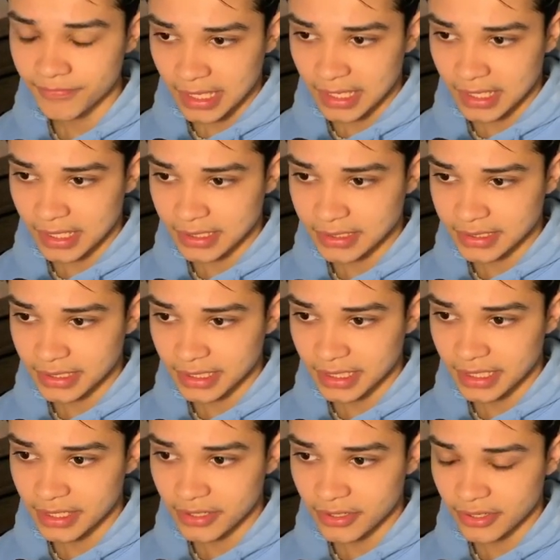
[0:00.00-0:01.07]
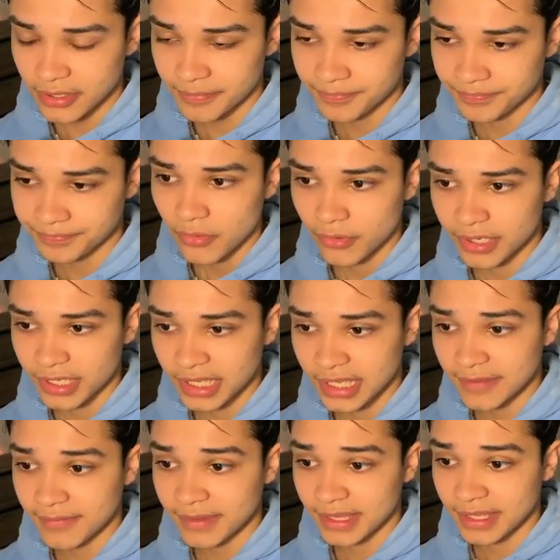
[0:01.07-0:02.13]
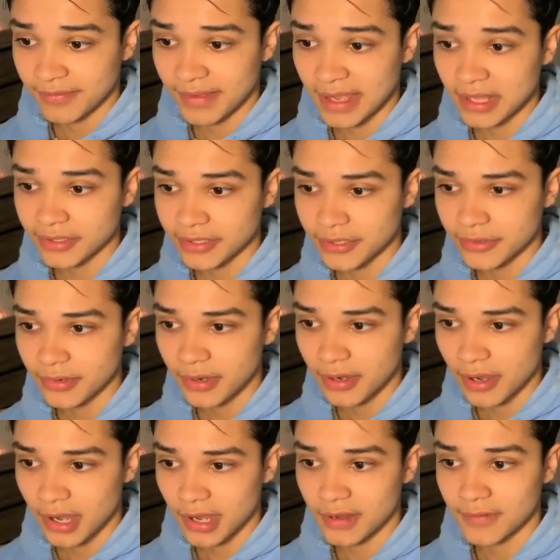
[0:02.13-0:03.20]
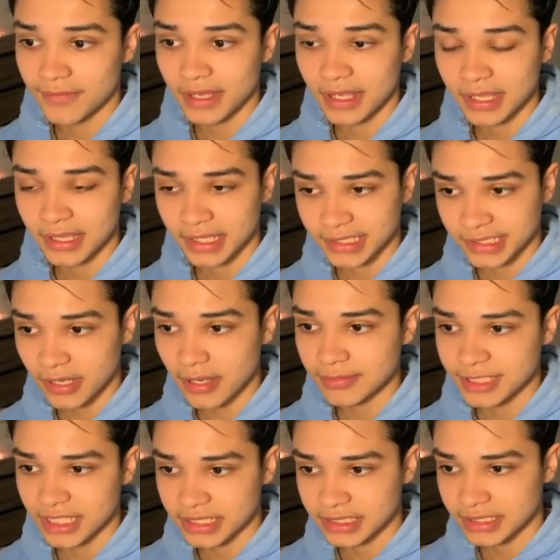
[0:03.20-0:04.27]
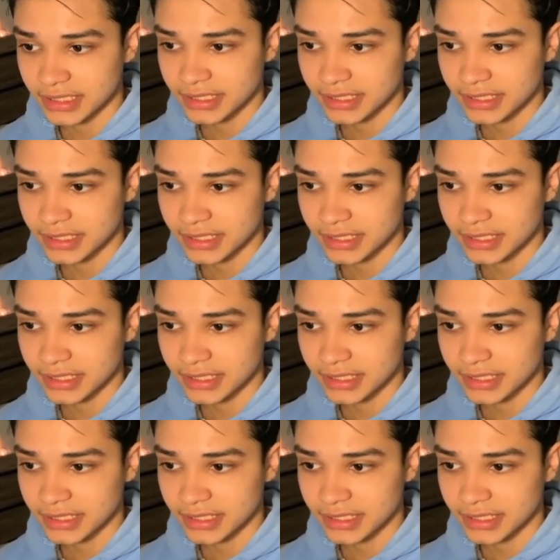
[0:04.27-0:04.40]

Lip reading: And here we're going to give it the value of this object.